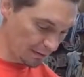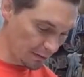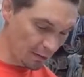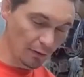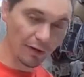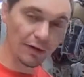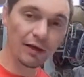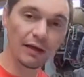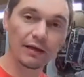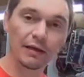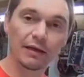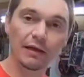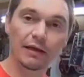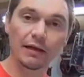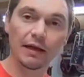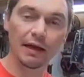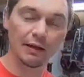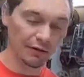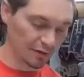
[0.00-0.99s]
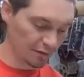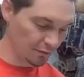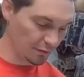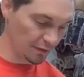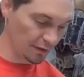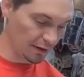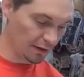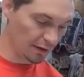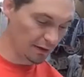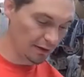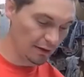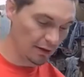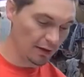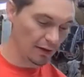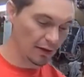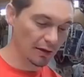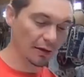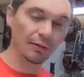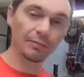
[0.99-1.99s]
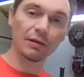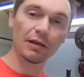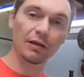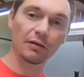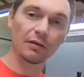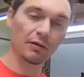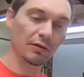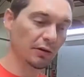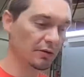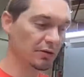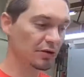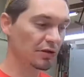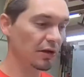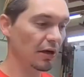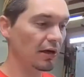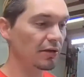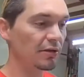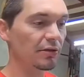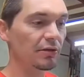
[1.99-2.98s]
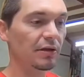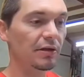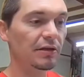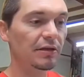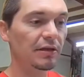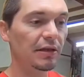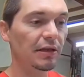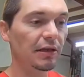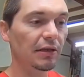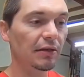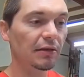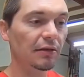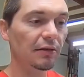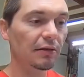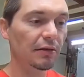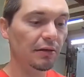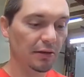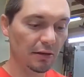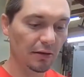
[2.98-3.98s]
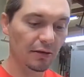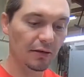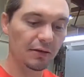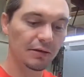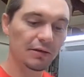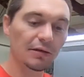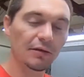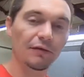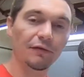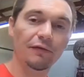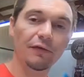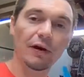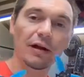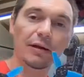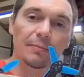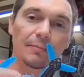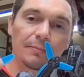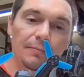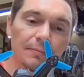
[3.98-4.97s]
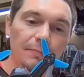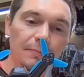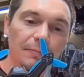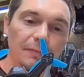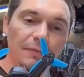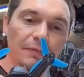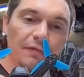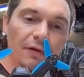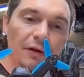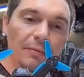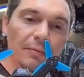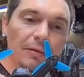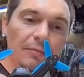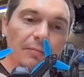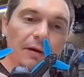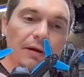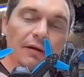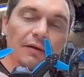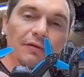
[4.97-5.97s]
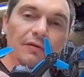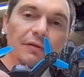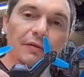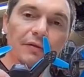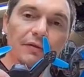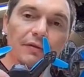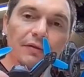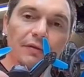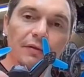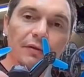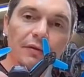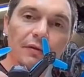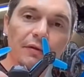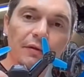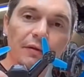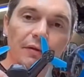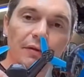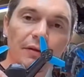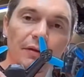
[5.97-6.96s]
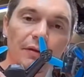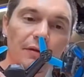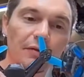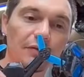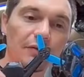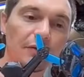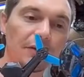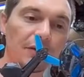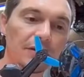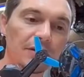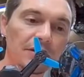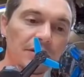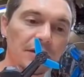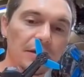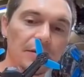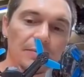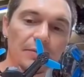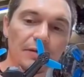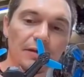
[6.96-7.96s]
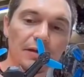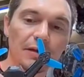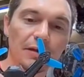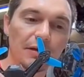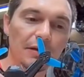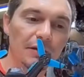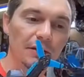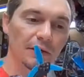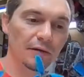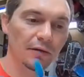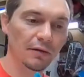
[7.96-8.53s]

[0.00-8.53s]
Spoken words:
going ahead and getting it out there for you. And let me get a little close shot so you can see the frame comparisons, so you can see up in here.